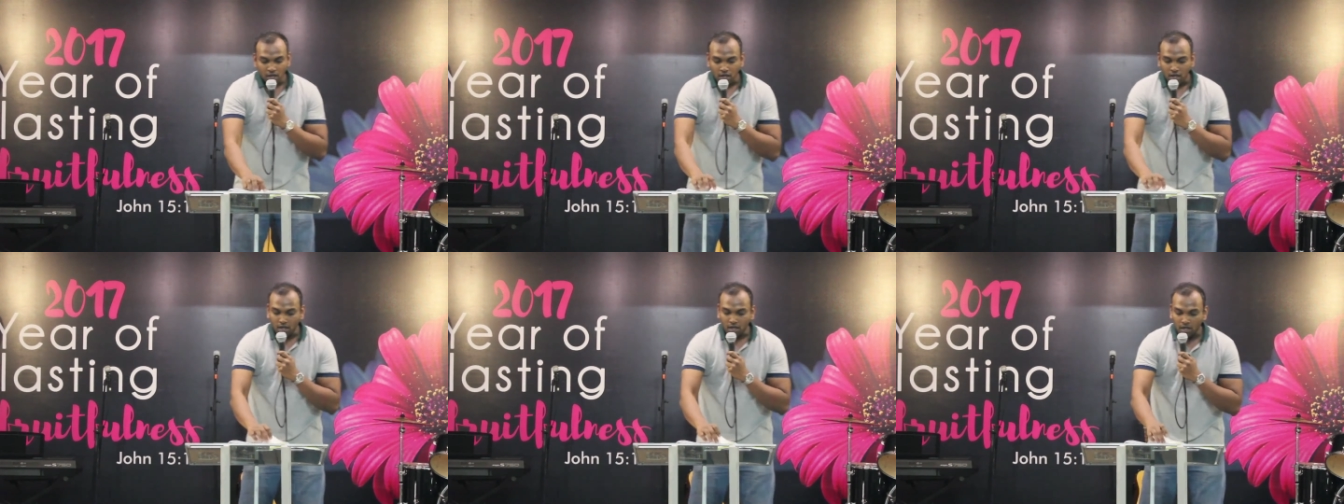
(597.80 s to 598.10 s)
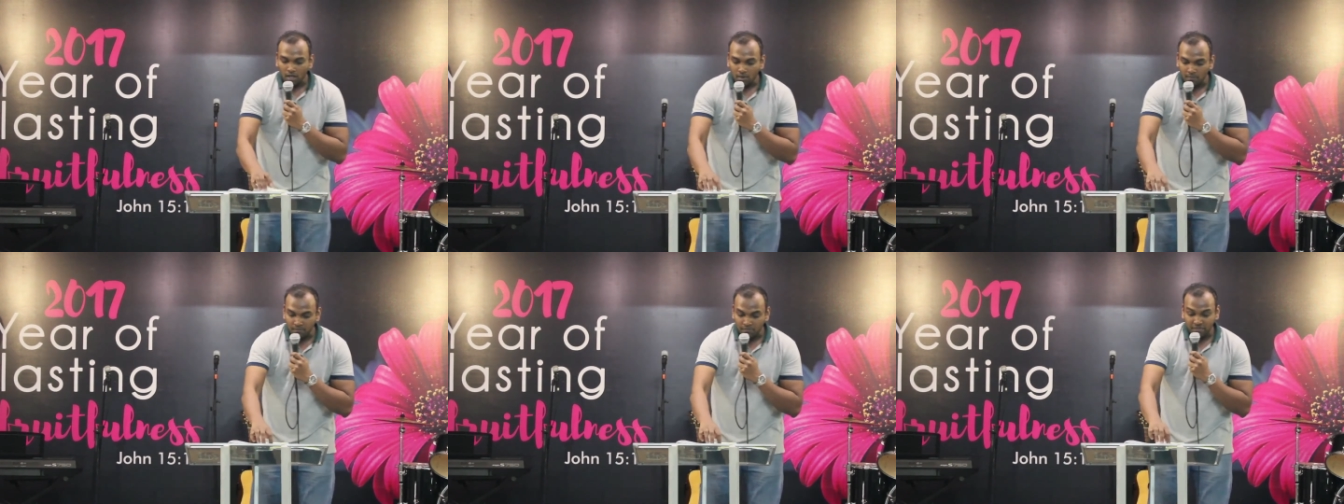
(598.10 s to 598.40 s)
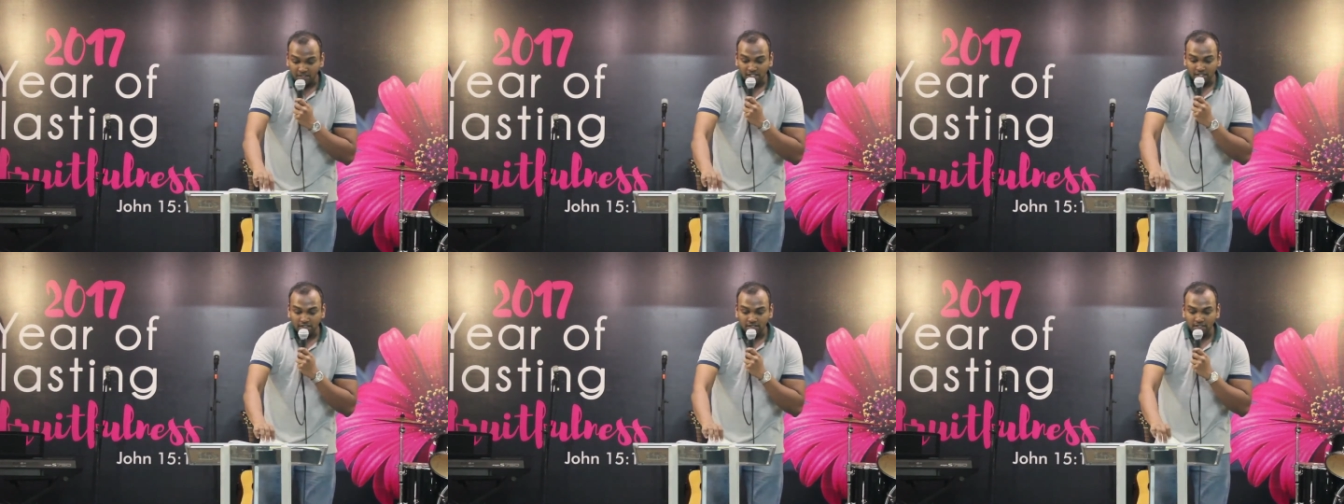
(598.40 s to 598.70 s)
uh,
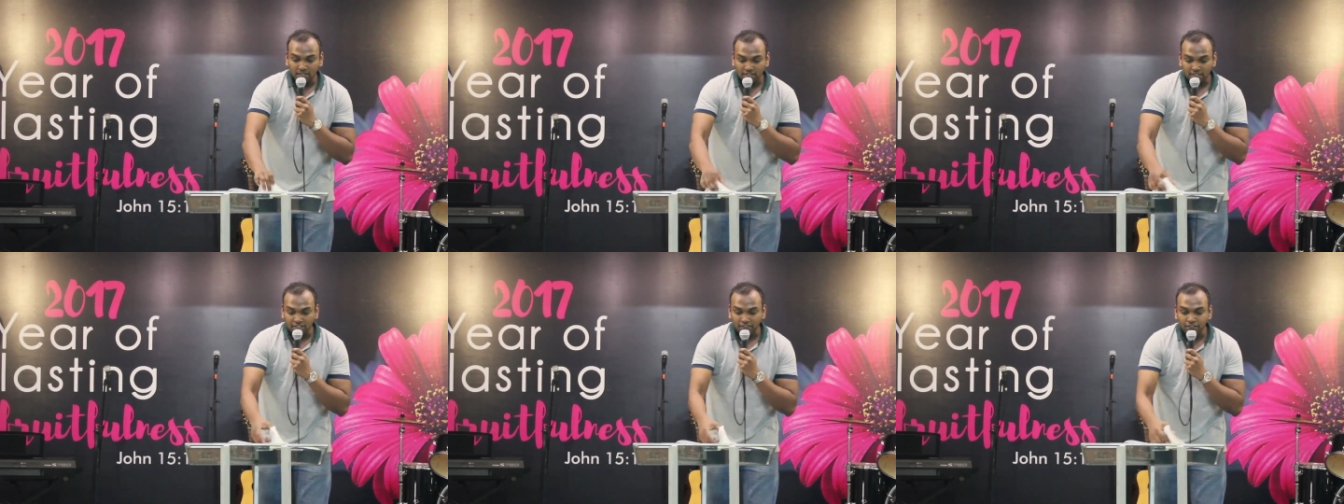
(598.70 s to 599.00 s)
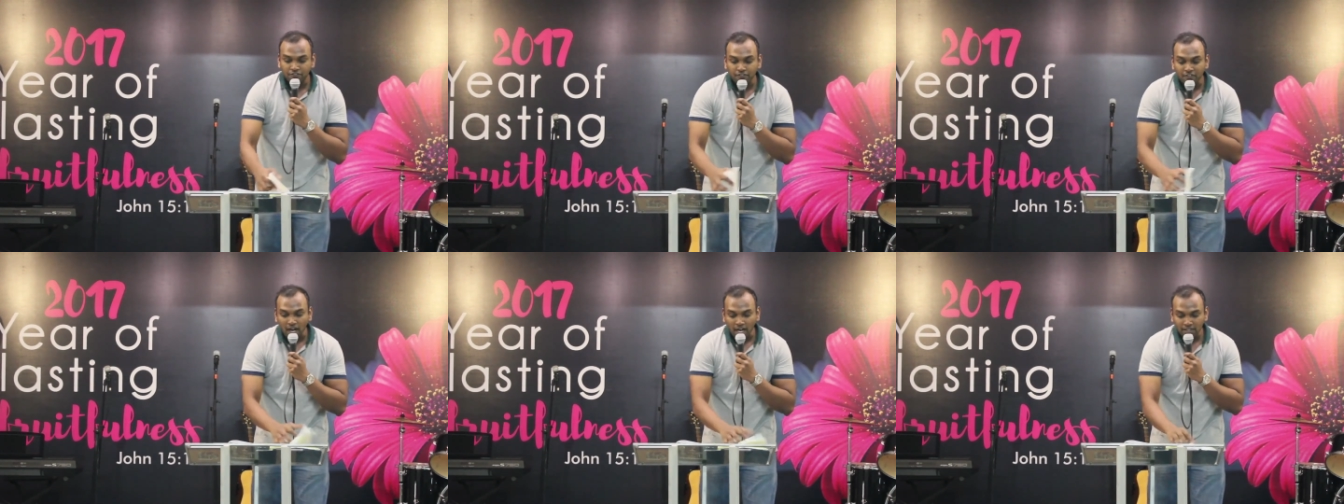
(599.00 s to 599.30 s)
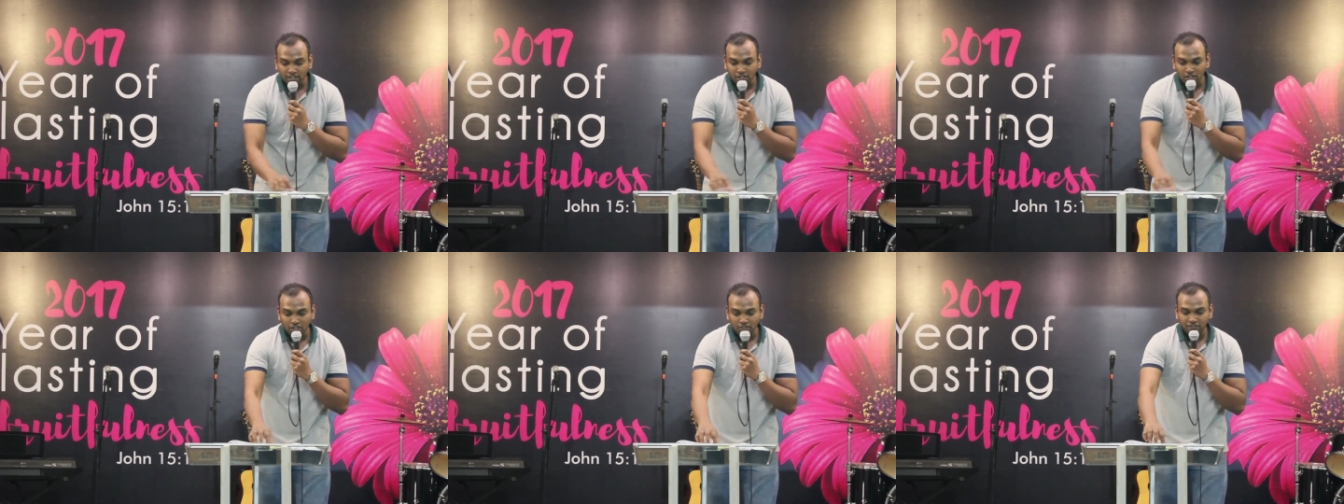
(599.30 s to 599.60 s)
the, the, the
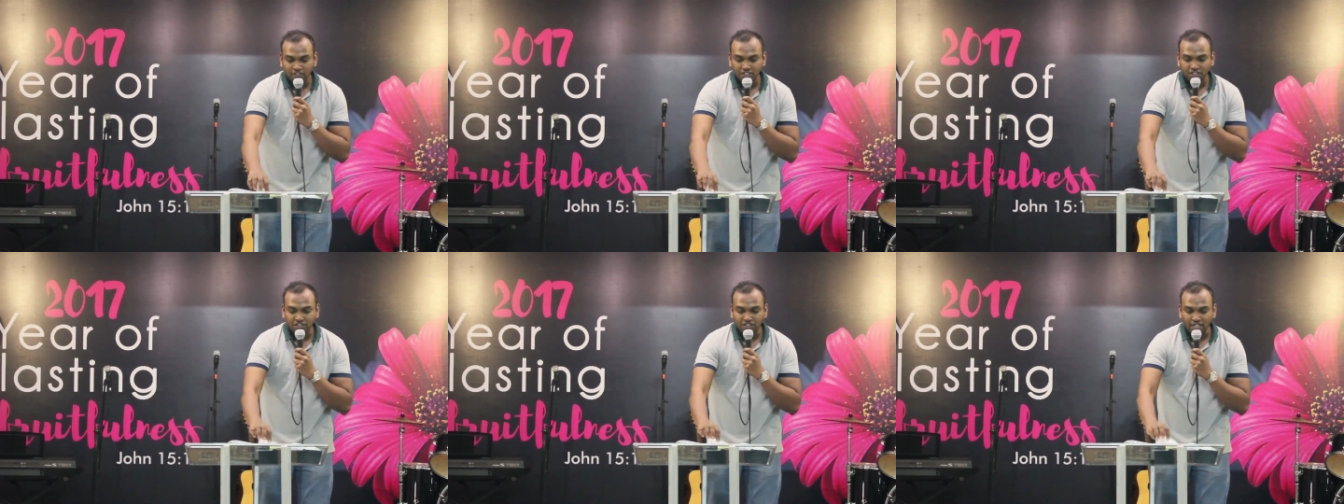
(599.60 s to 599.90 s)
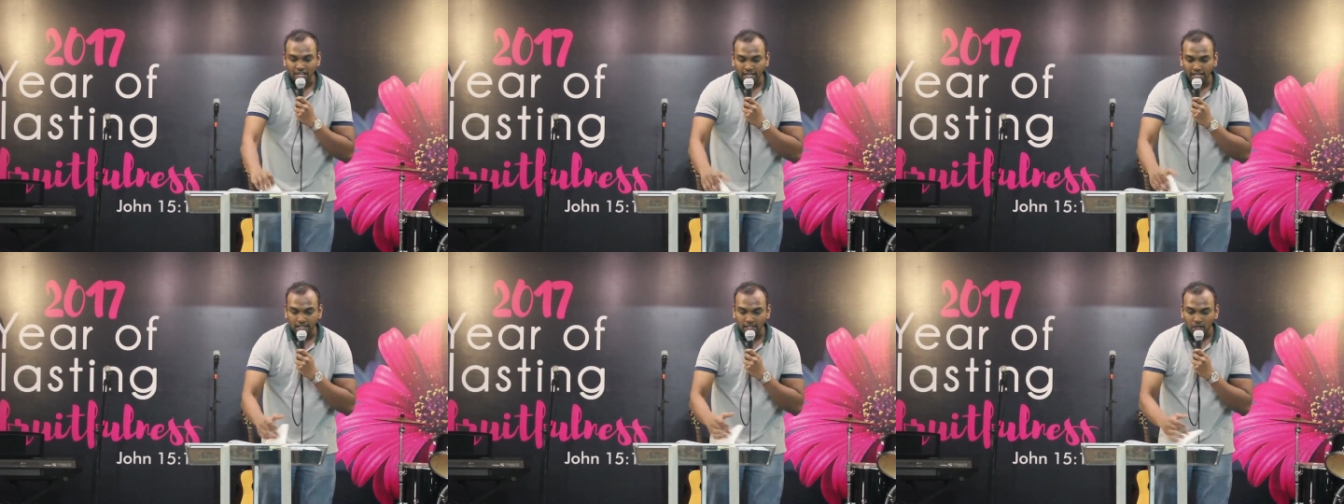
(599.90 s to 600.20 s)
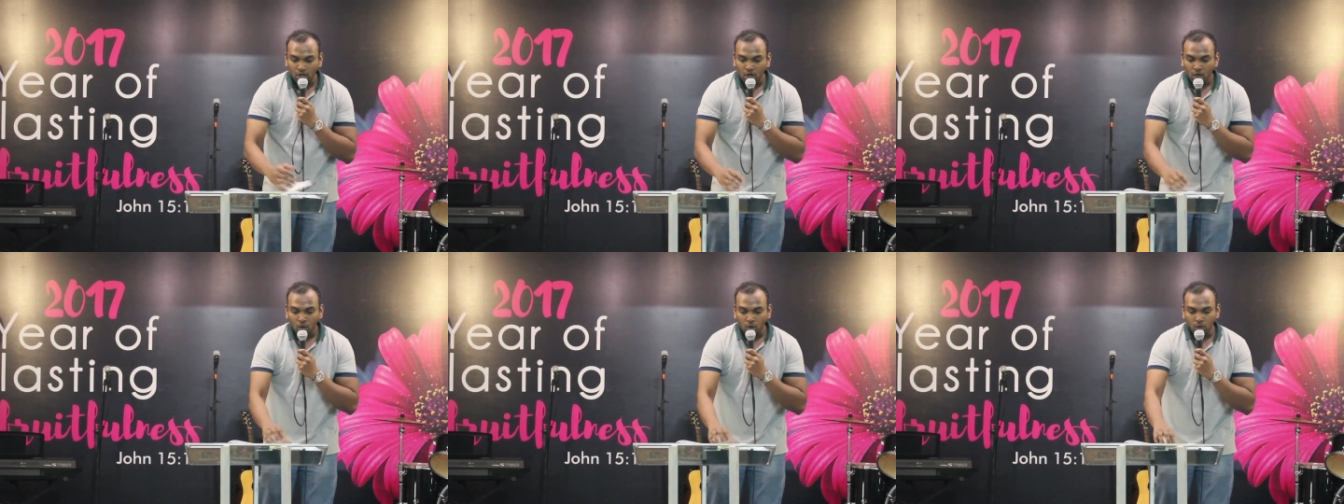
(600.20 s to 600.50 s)
father of the child,
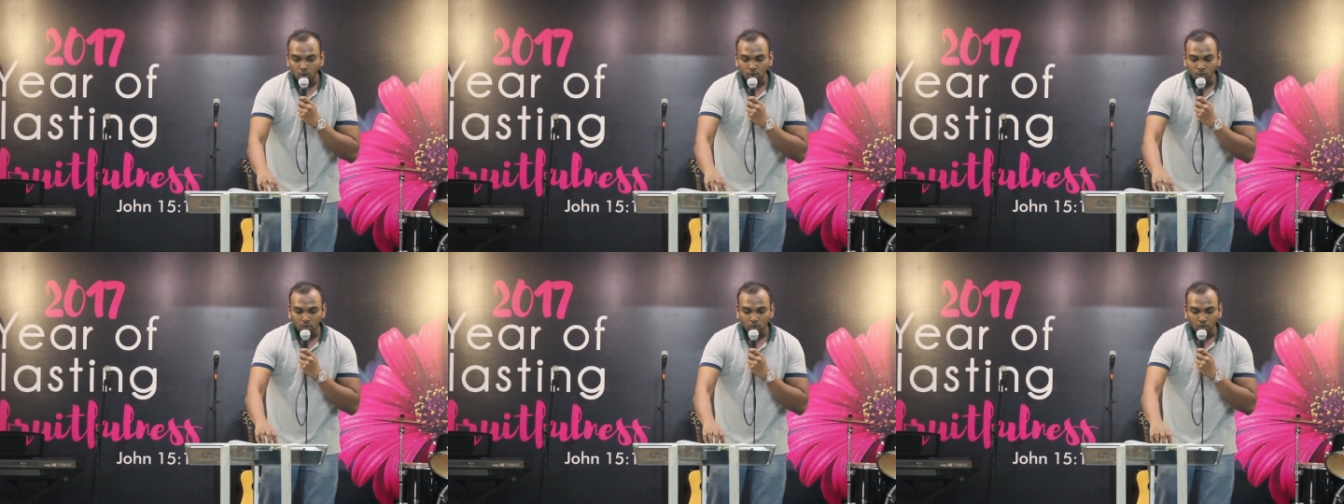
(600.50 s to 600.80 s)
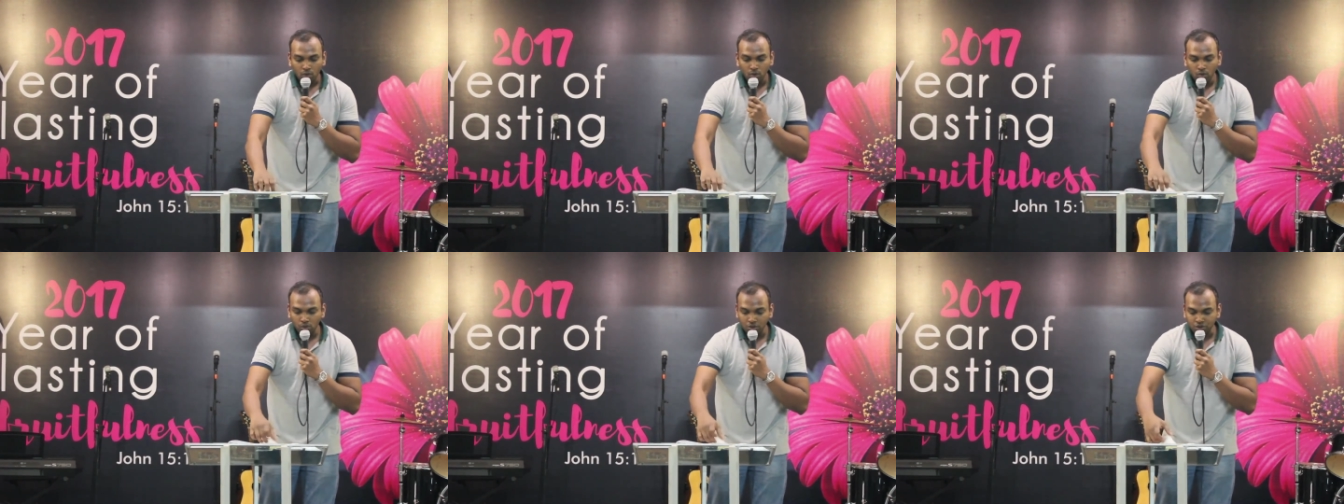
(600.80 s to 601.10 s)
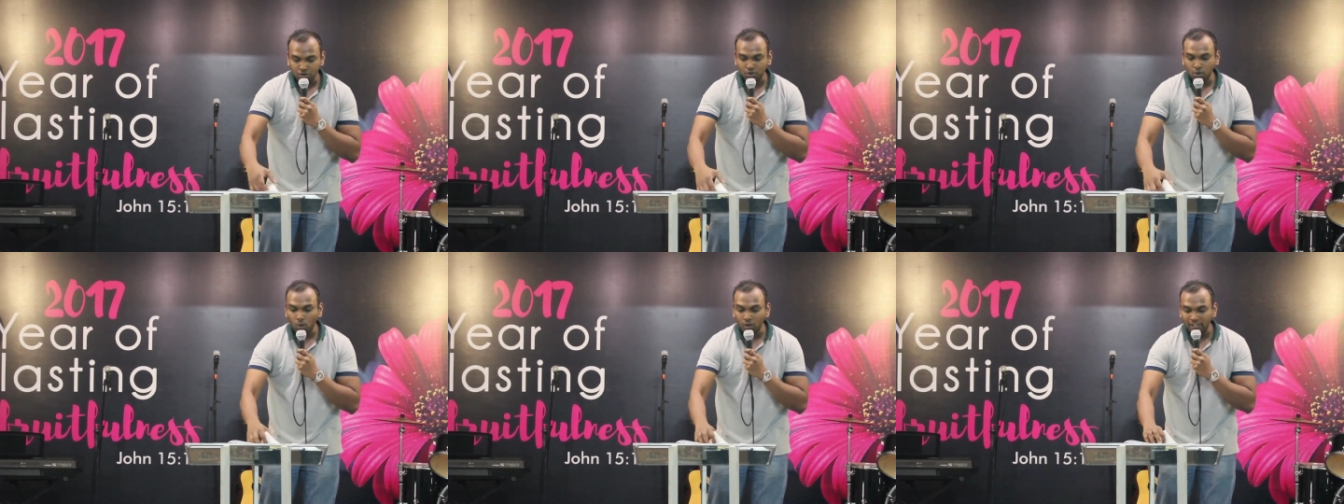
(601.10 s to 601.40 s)
who, who
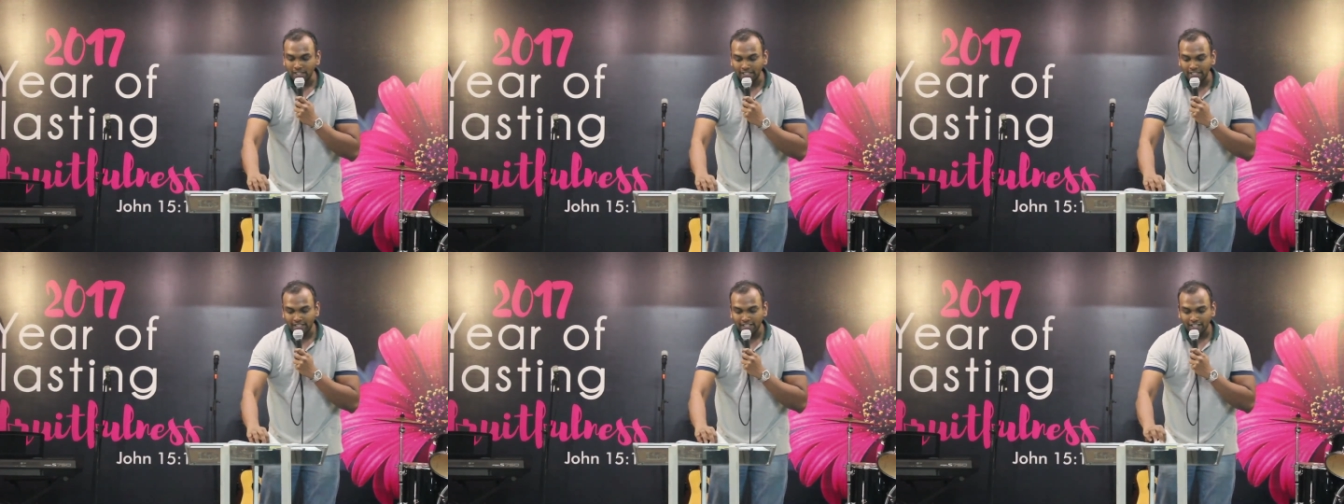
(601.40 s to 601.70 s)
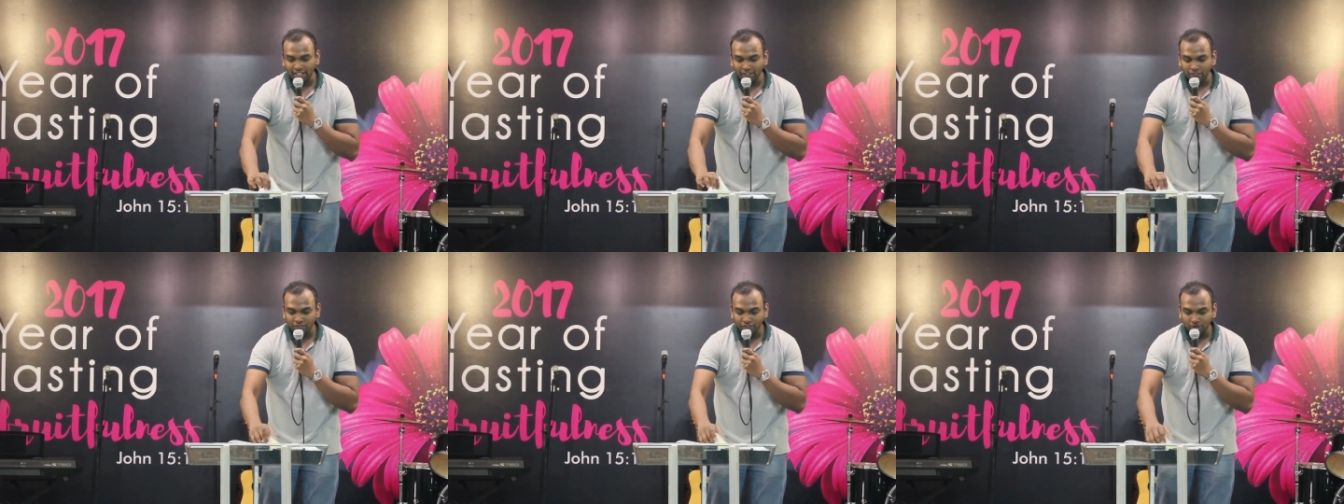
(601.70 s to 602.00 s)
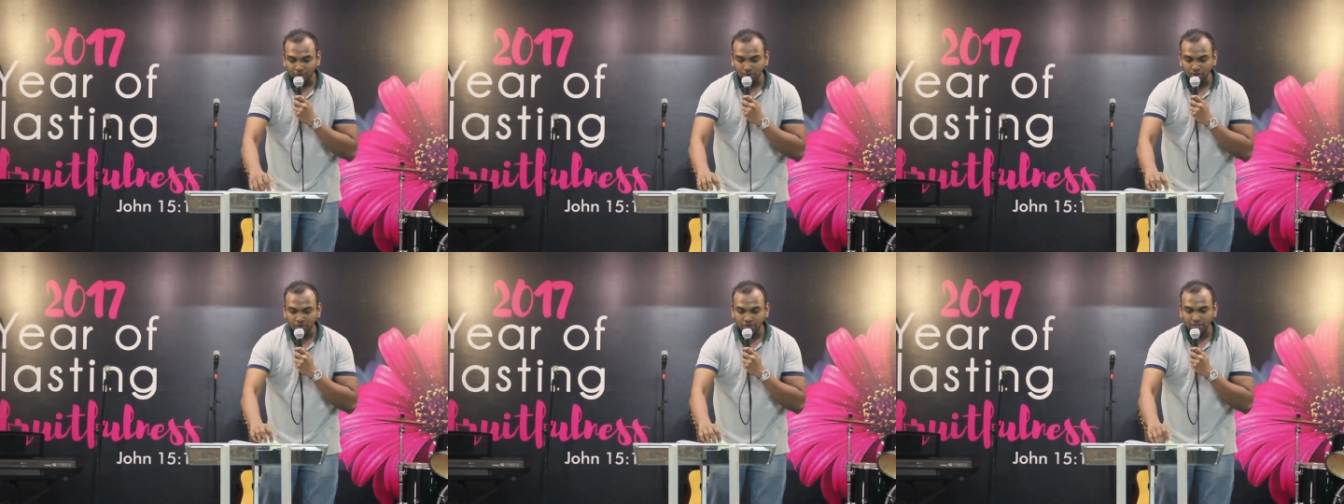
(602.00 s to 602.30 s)
is totally
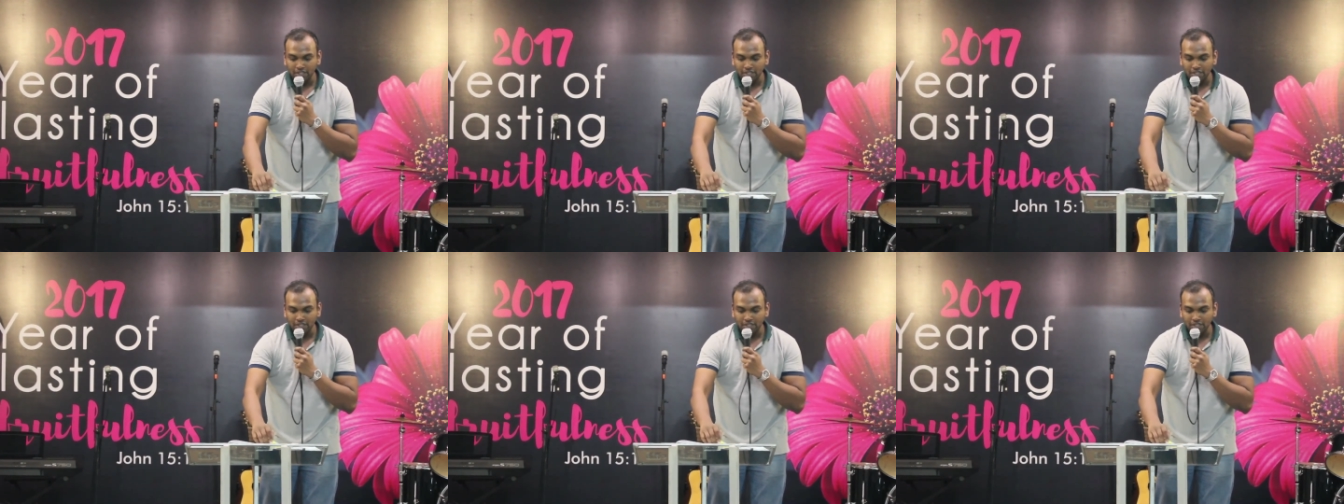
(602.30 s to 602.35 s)
confused,